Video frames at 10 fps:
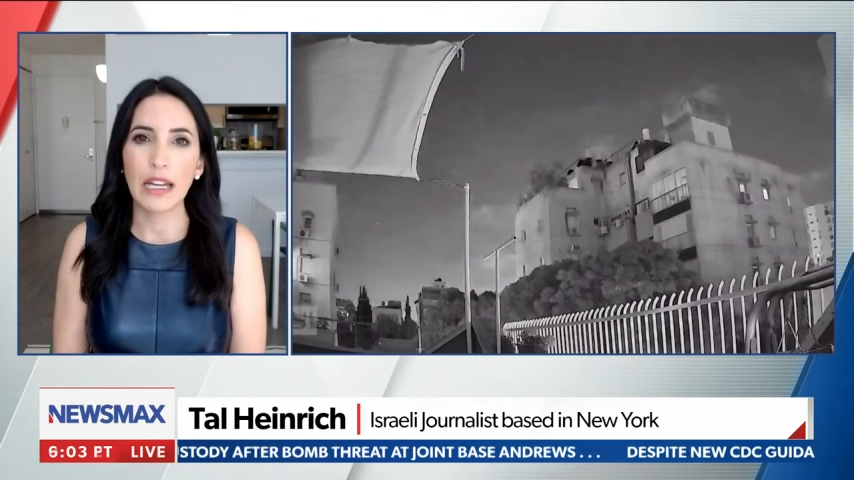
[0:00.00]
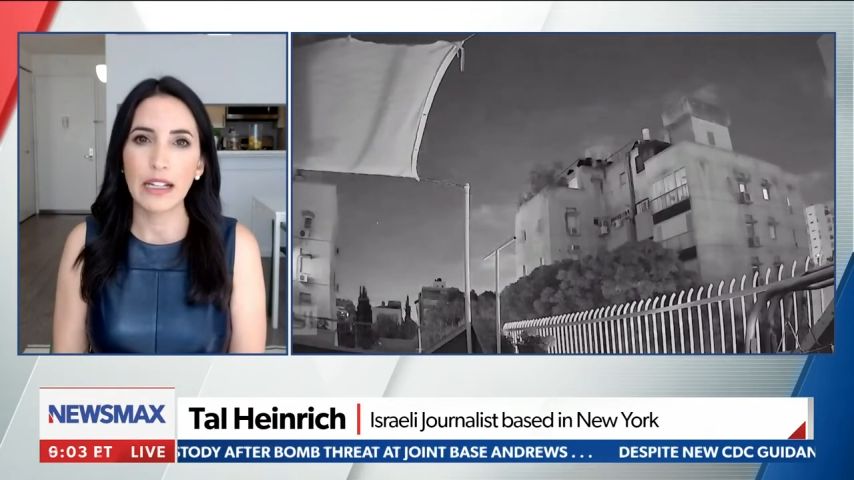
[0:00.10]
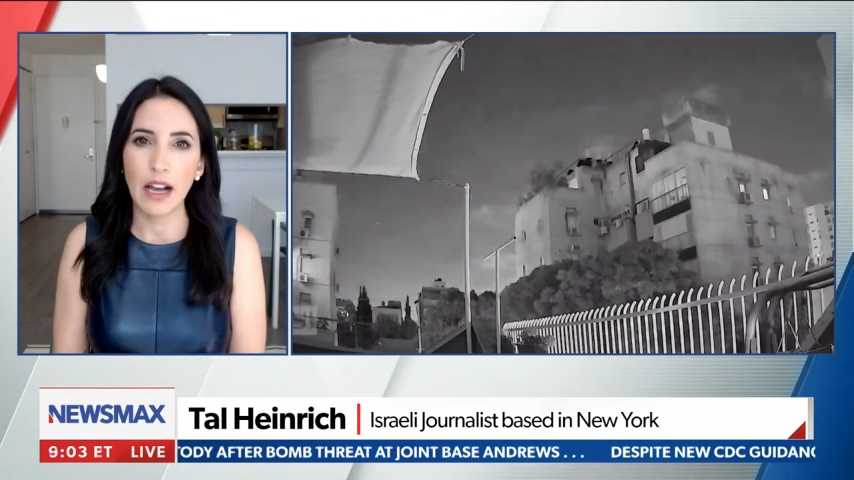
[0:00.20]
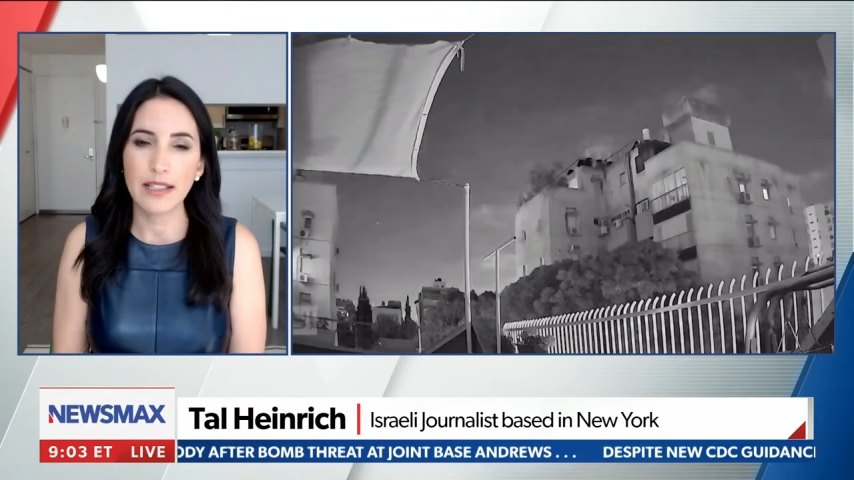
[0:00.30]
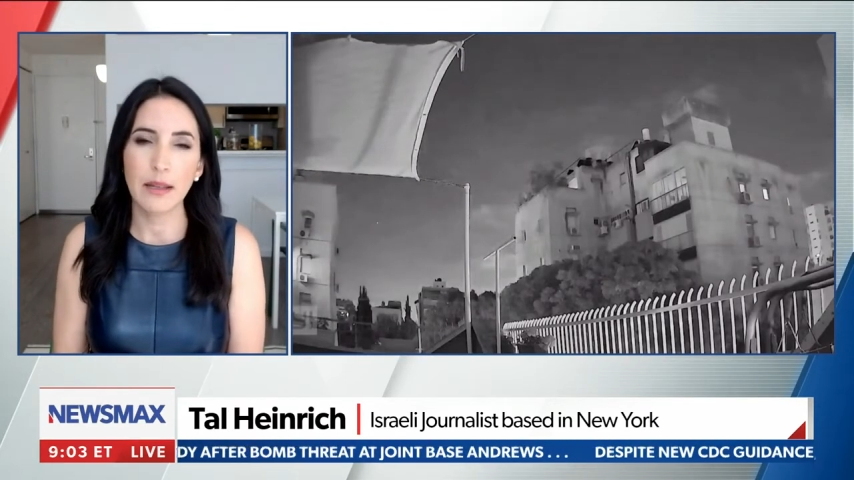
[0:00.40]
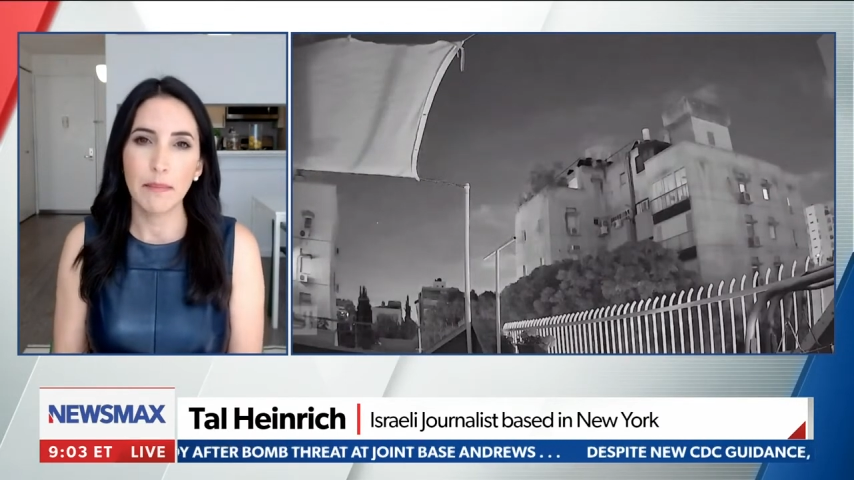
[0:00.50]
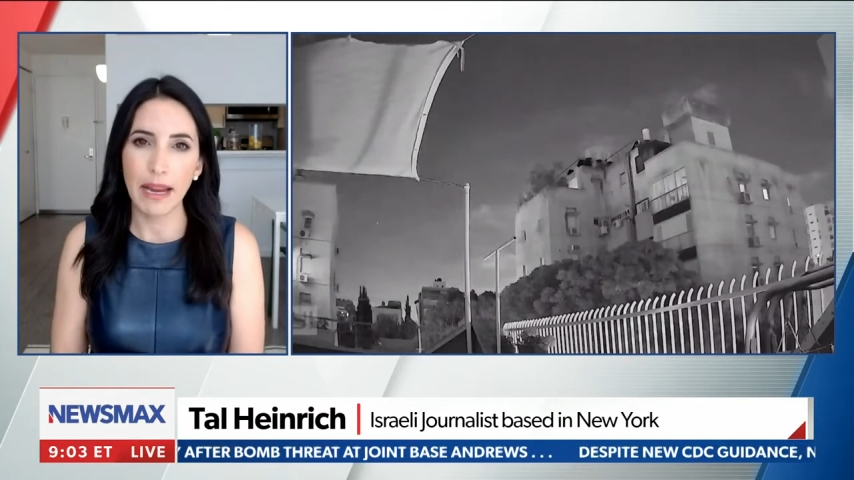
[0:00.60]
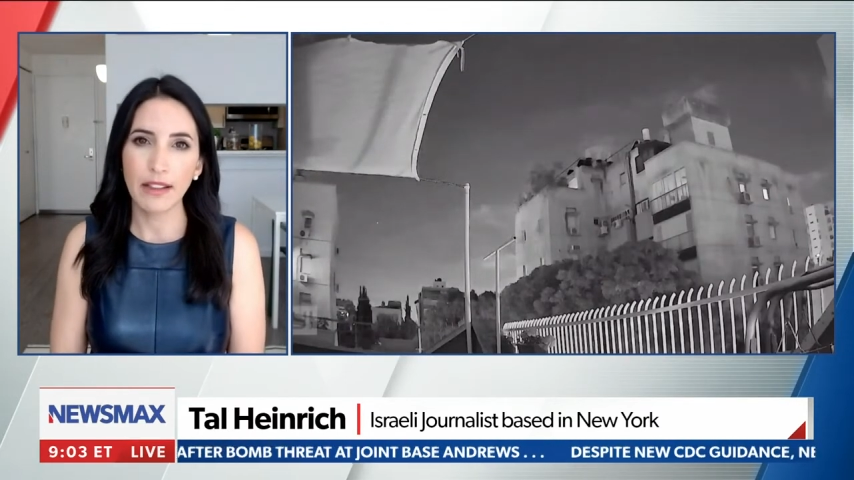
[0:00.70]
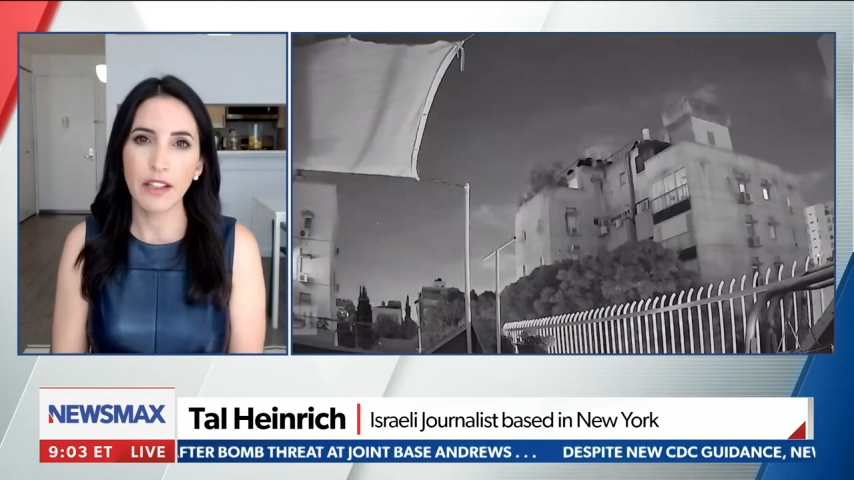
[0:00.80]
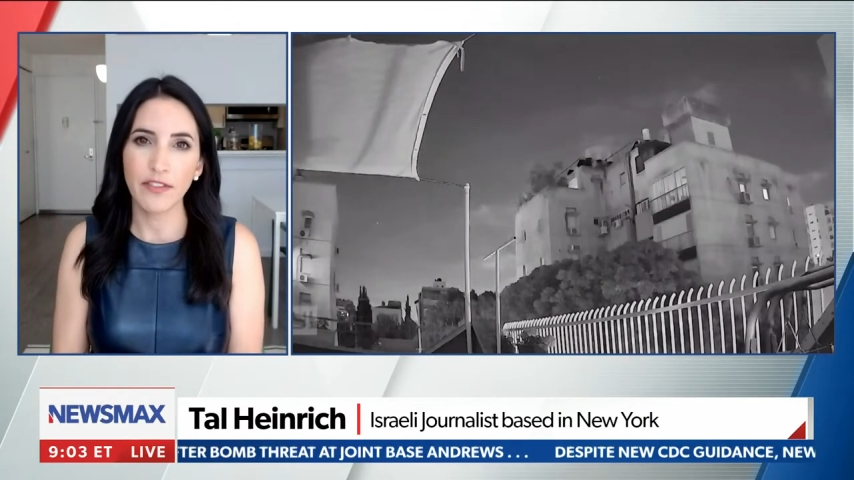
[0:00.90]
in Gaza
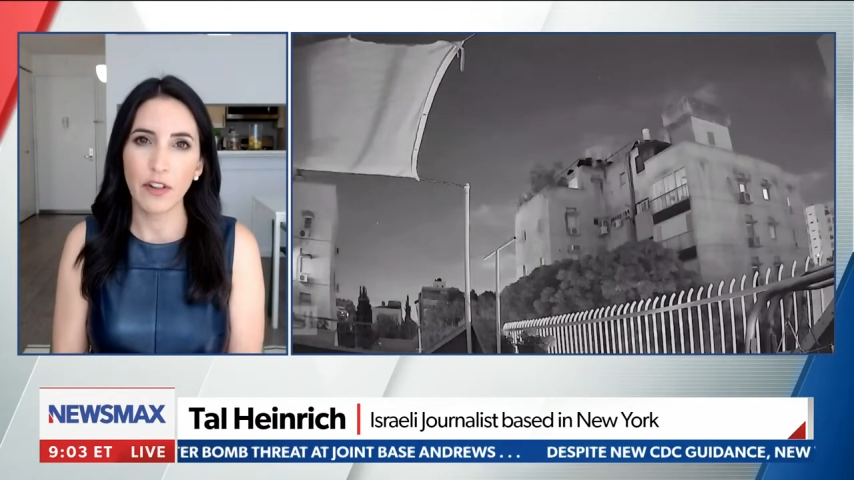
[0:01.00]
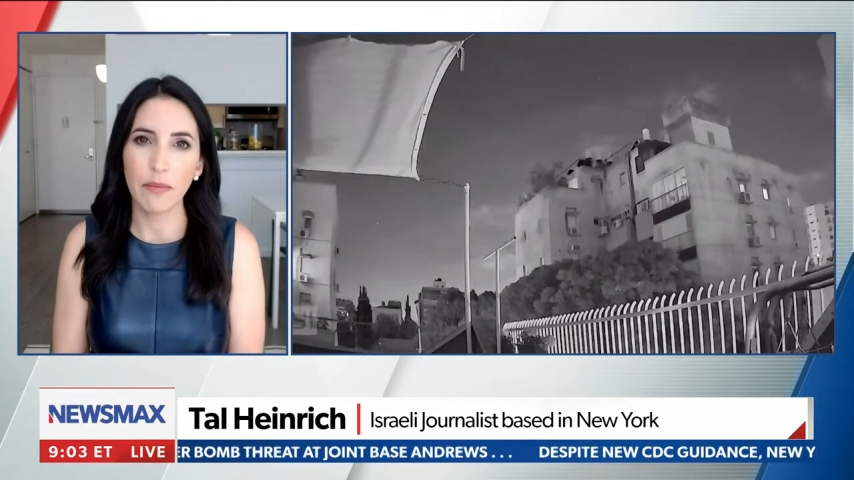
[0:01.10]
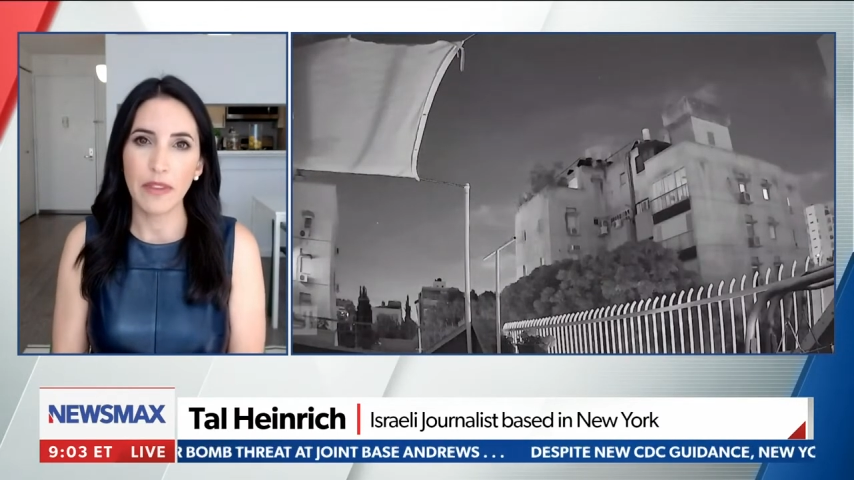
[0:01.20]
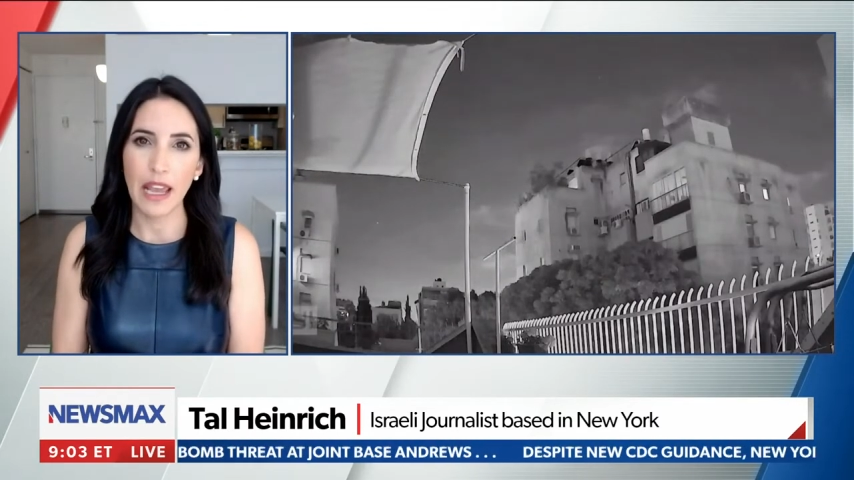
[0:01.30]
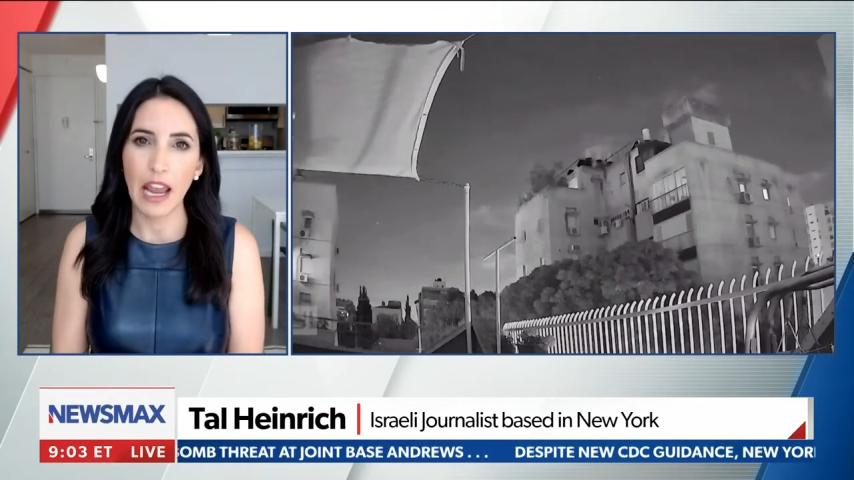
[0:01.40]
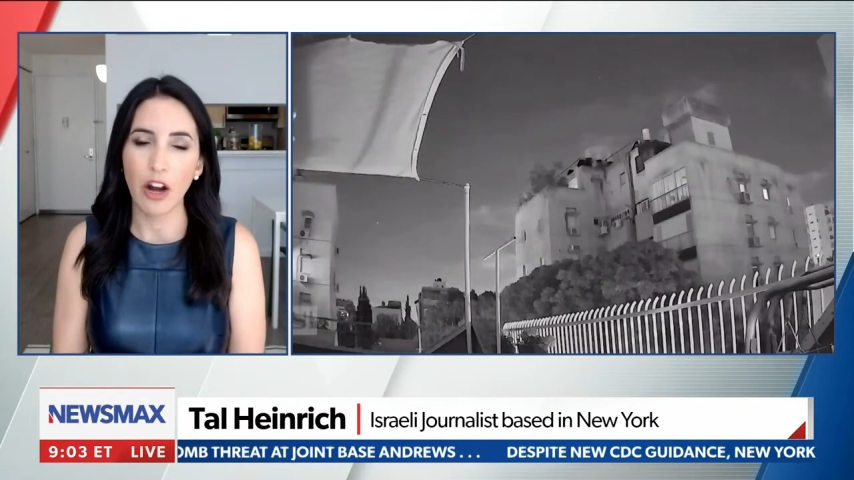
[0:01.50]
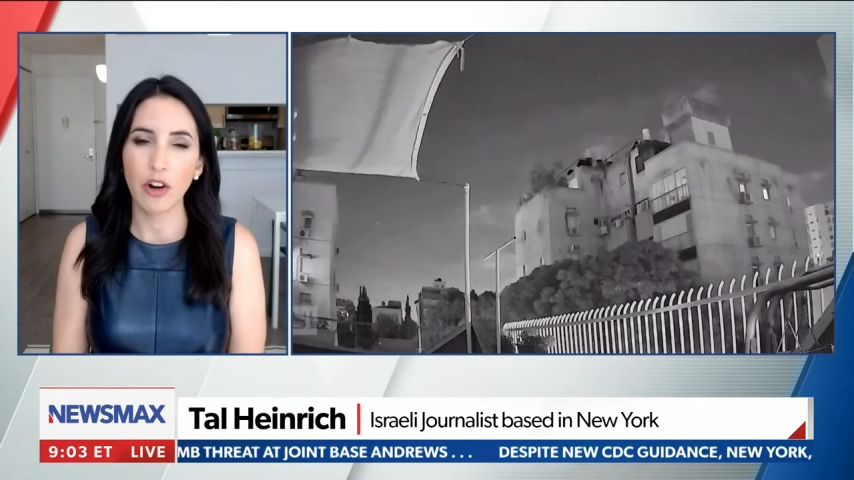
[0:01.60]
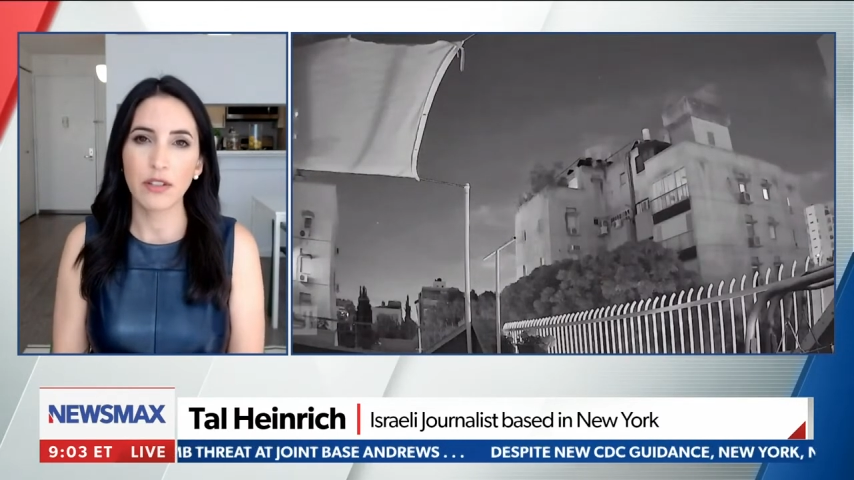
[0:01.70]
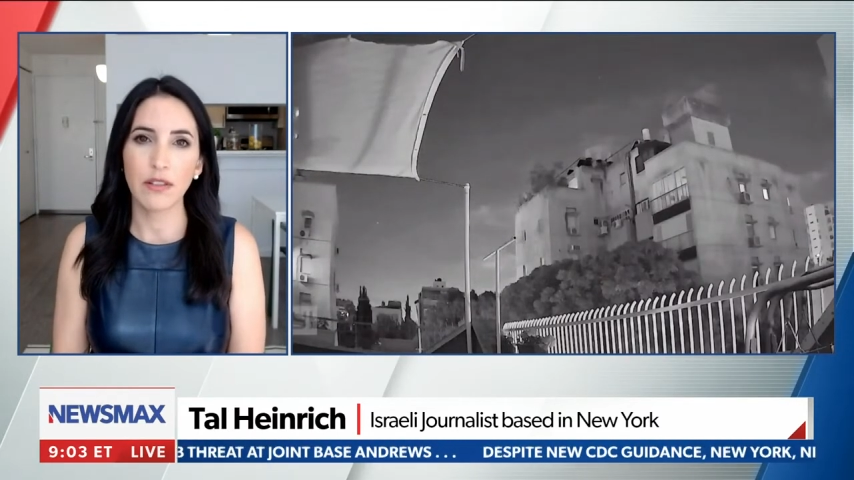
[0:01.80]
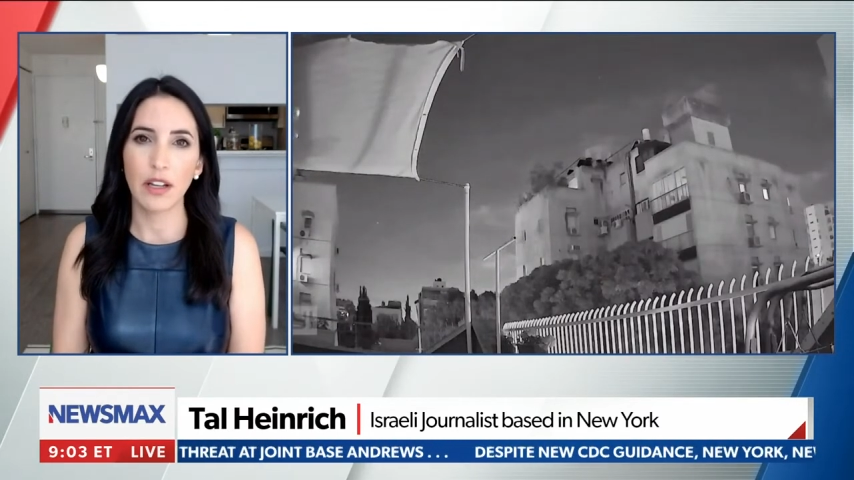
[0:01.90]
mainly from the
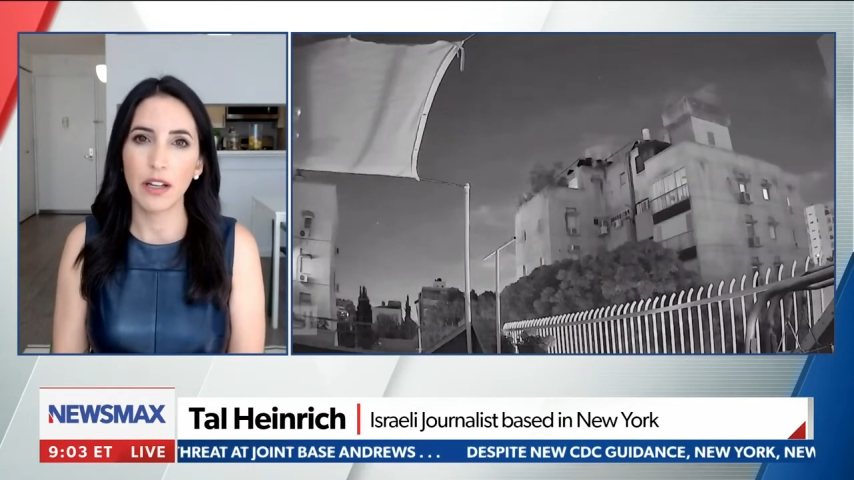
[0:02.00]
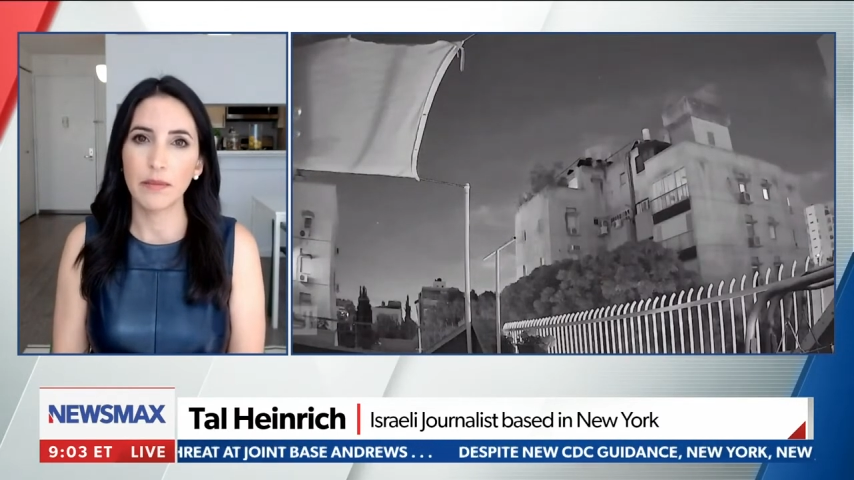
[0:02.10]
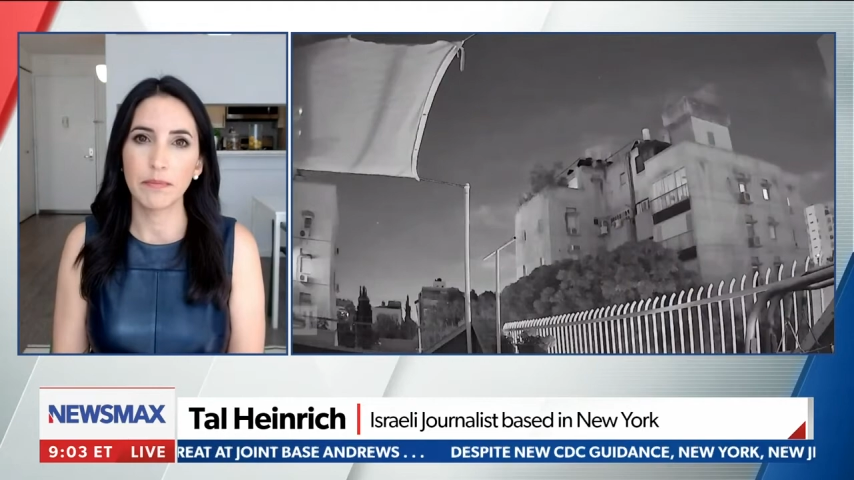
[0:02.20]
air, um,